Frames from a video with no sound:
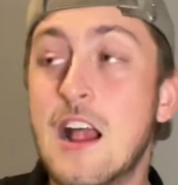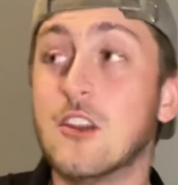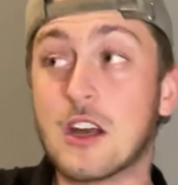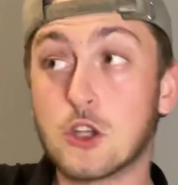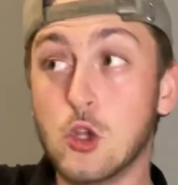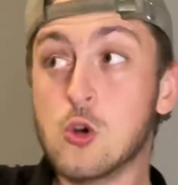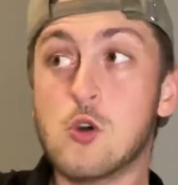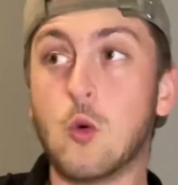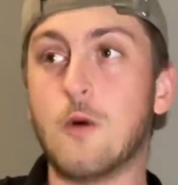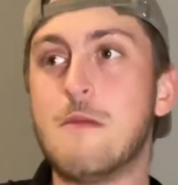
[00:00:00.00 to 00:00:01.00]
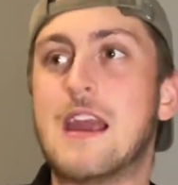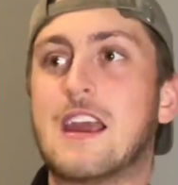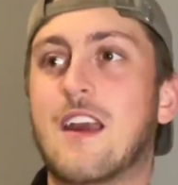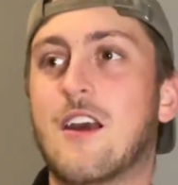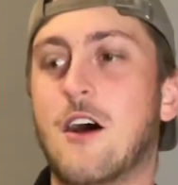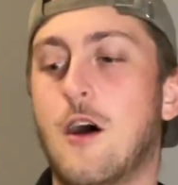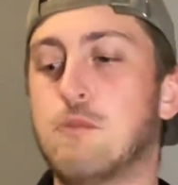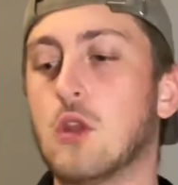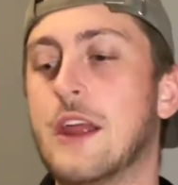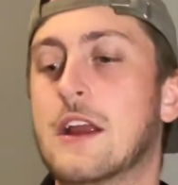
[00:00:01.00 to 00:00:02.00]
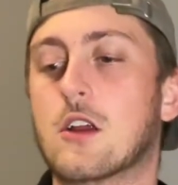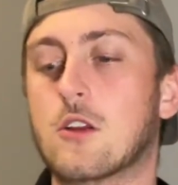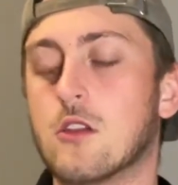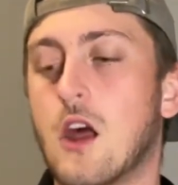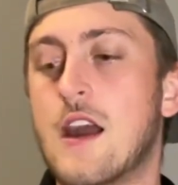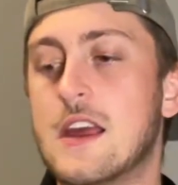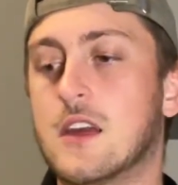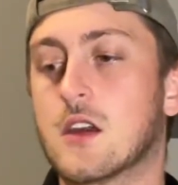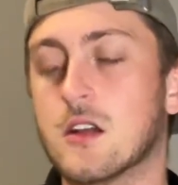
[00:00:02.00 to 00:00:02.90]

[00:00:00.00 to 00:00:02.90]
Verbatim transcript: Like Luka will make a player like